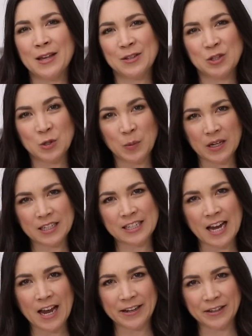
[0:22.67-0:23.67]

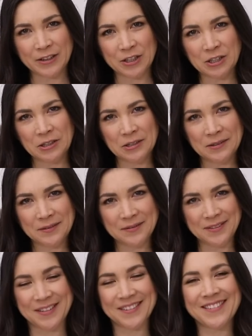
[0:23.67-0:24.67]
spectacular.
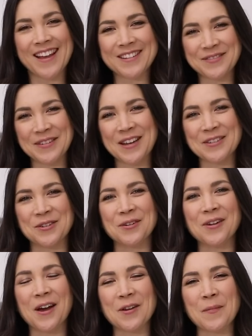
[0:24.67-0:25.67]
Last week I showed
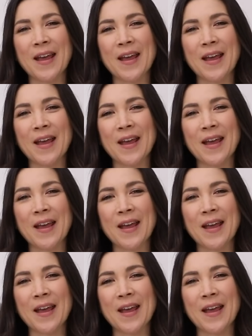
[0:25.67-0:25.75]
you how to